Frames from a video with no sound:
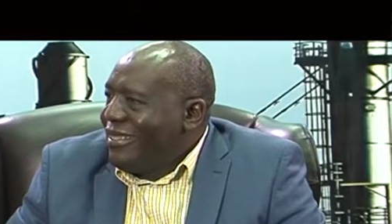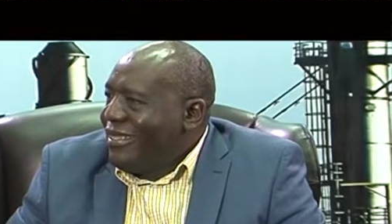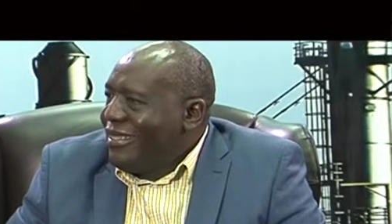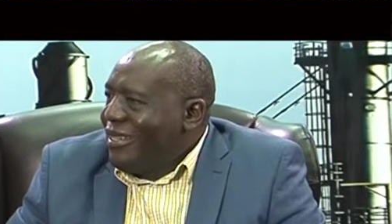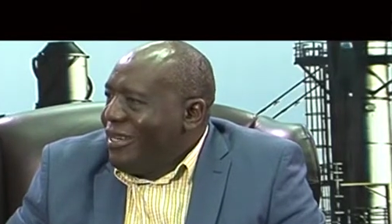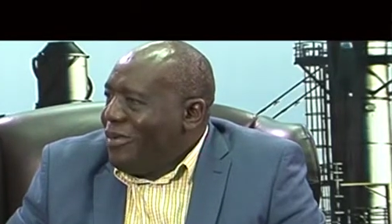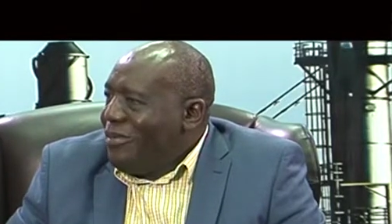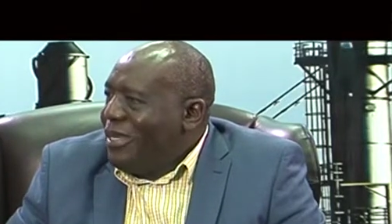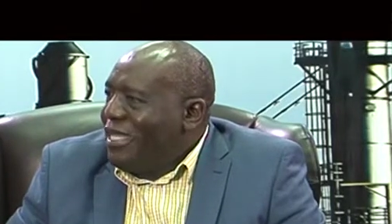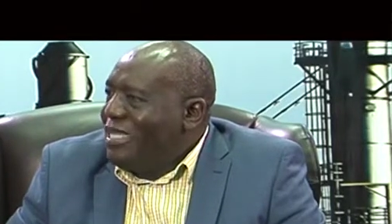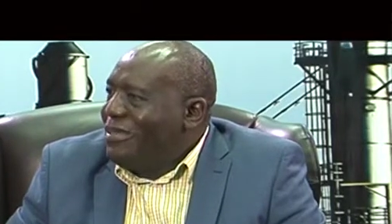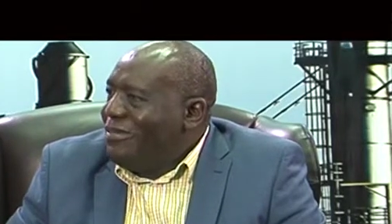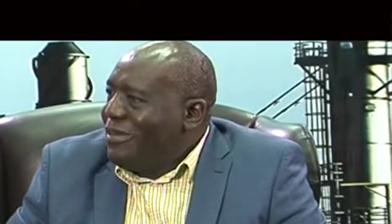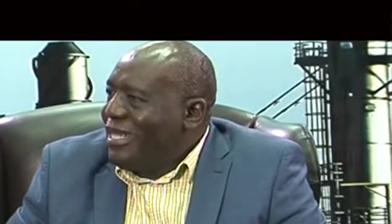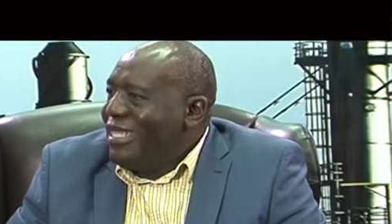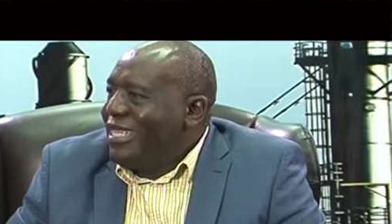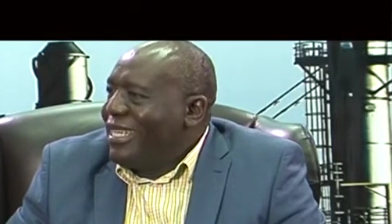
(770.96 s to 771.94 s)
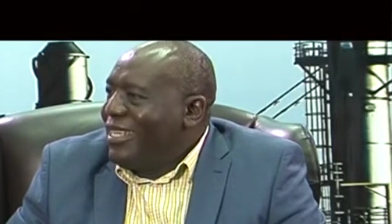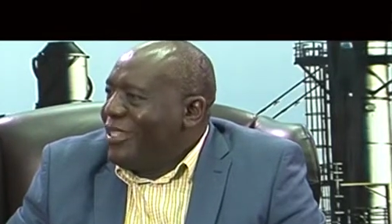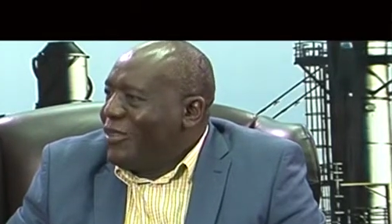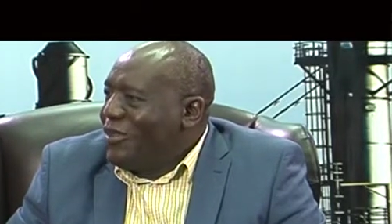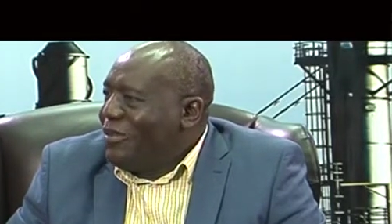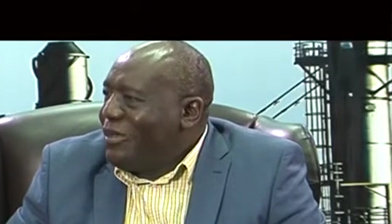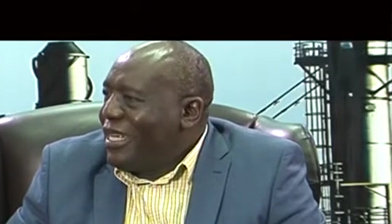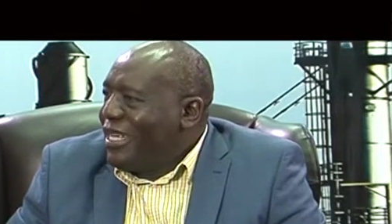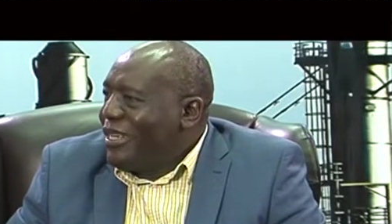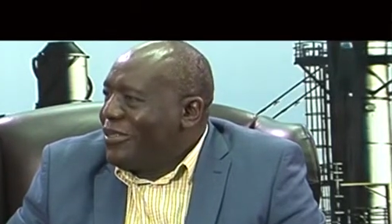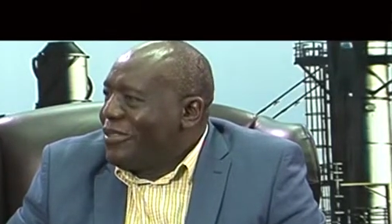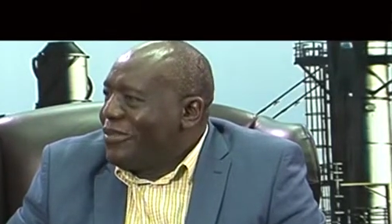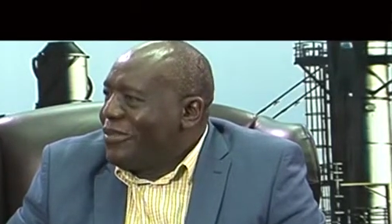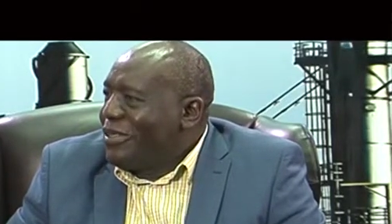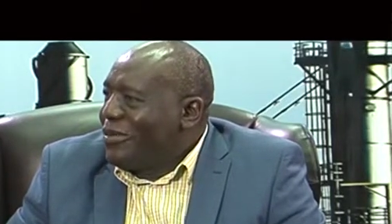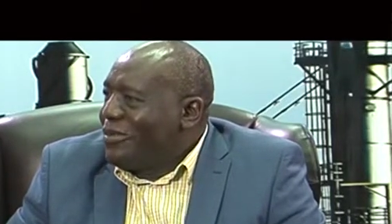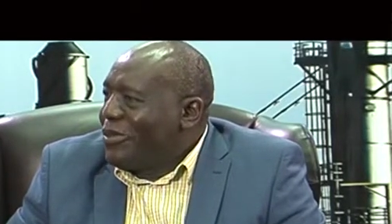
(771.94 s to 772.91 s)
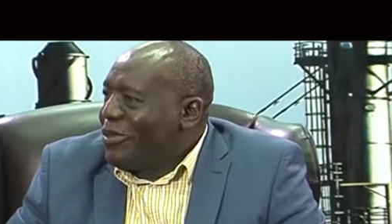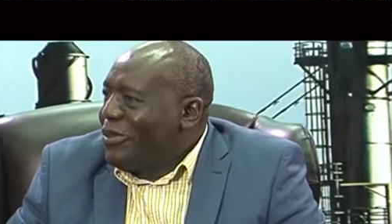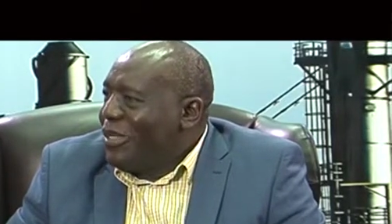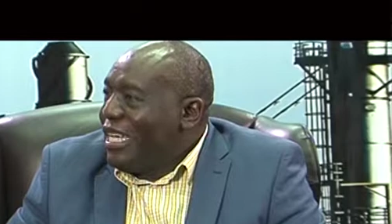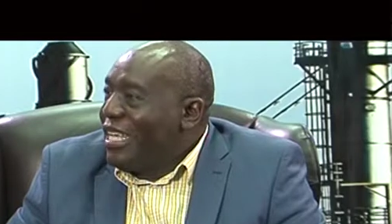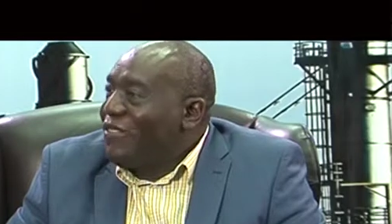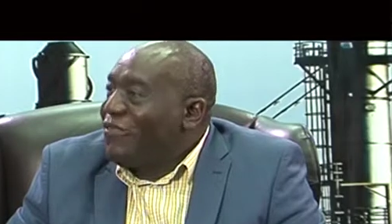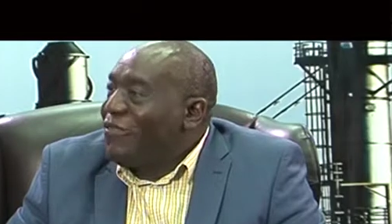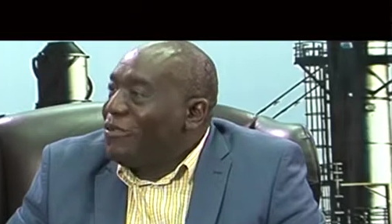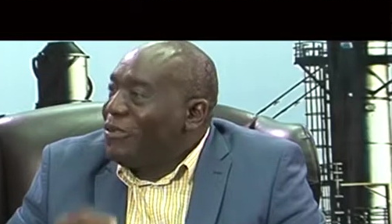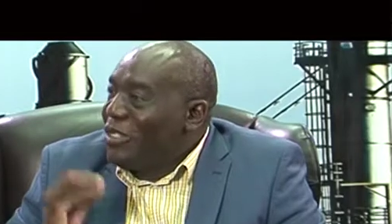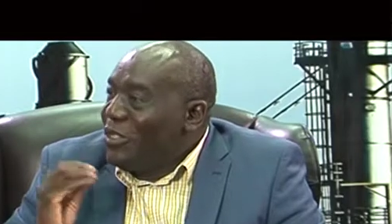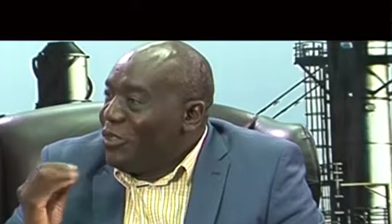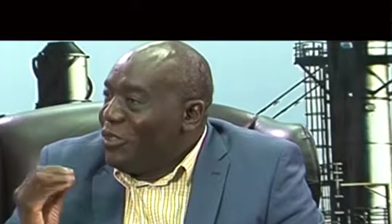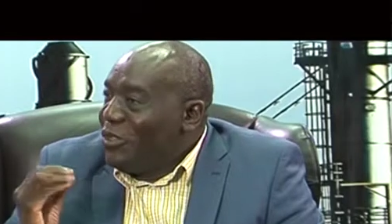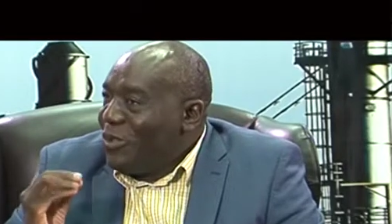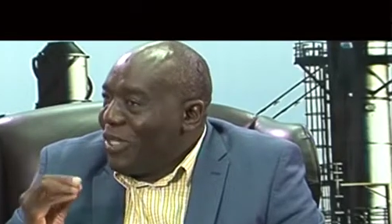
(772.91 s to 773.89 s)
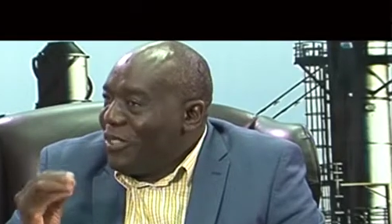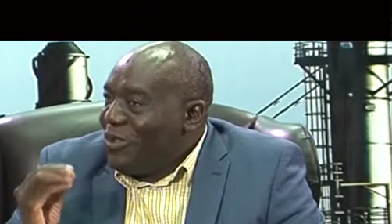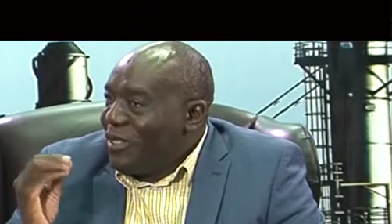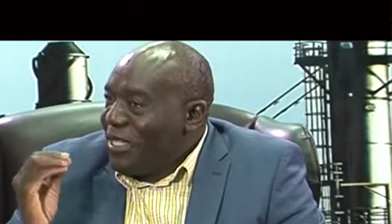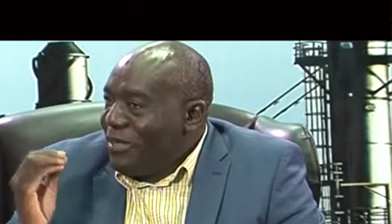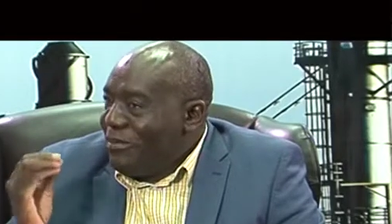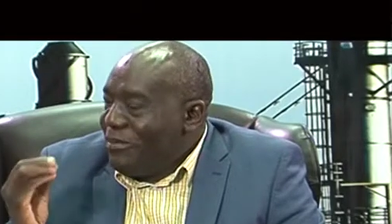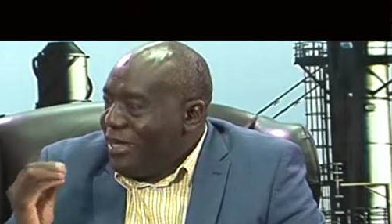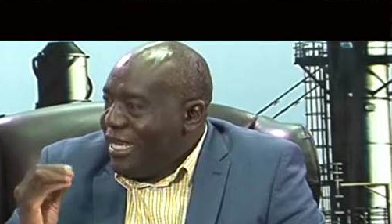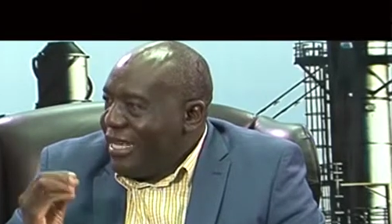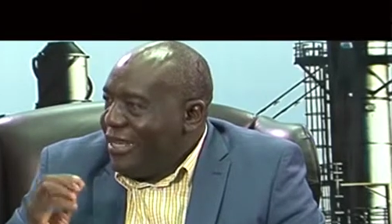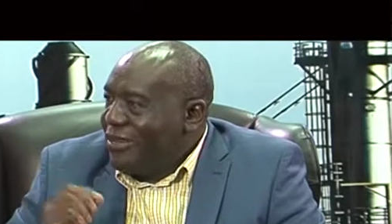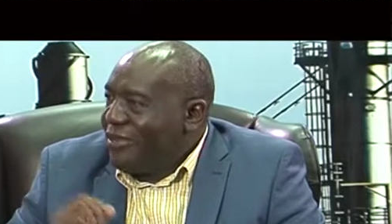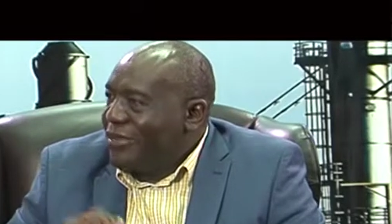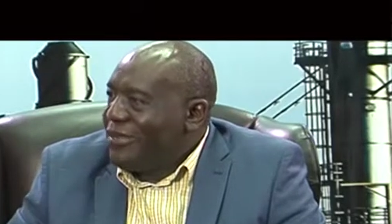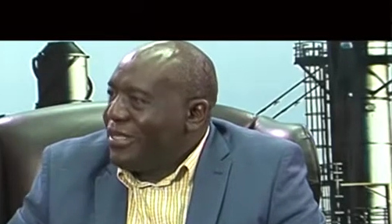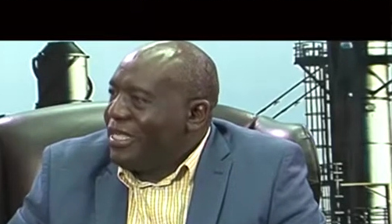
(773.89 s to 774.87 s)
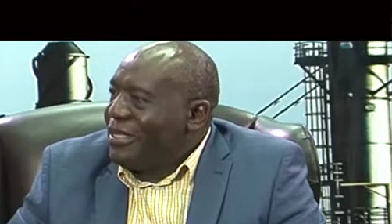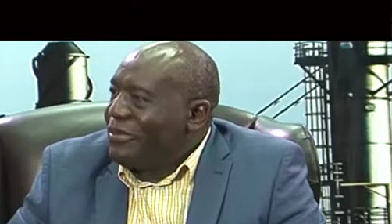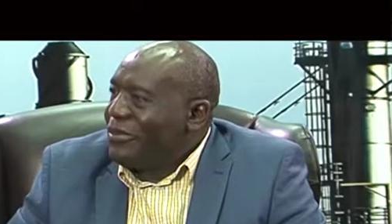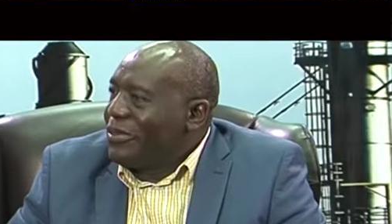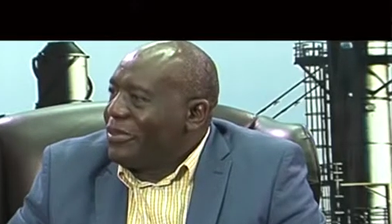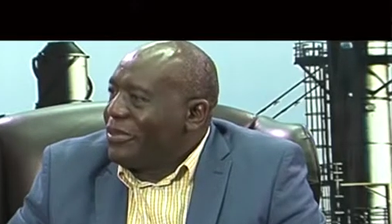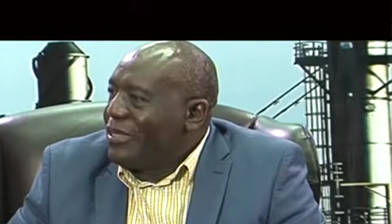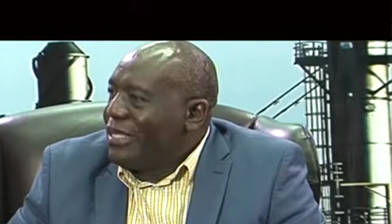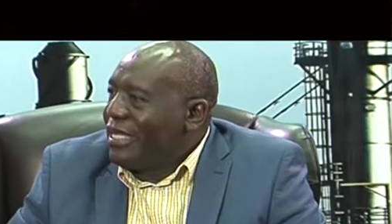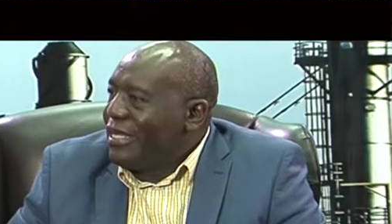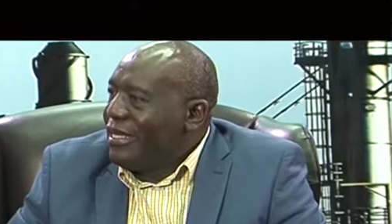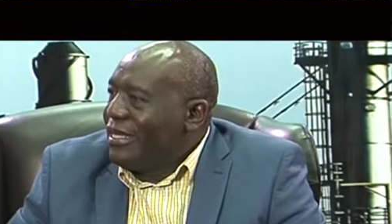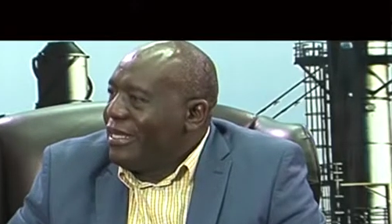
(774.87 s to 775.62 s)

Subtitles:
How much money can you make out of the mukula if we knew what you can make out of that mukula?